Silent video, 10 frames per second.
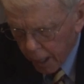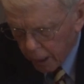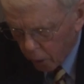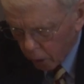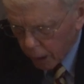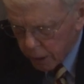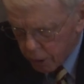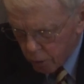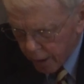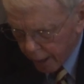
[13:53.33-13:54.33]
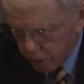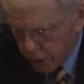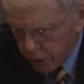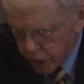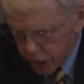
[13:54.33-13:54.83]
in early
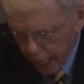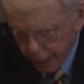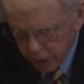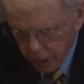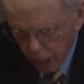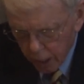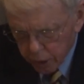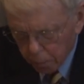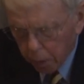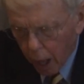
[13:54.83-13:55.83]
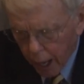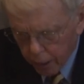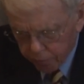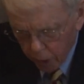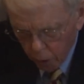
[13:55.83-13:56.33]
2006 to
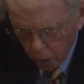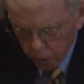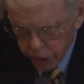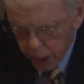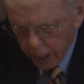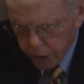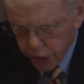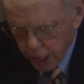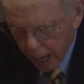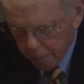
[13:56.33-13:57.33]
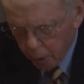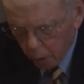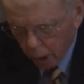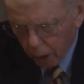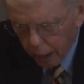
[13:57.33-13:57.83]
block a vote on Judge
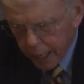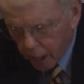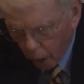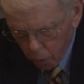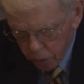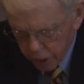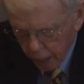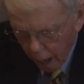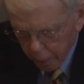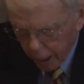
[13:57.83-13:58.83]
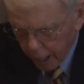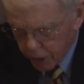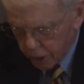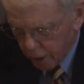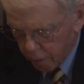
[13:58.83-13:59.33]
Samuel Alito's
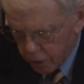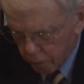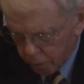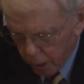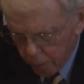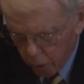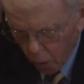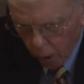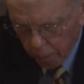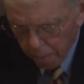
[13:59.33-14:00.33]
nomination to the Supreme Court.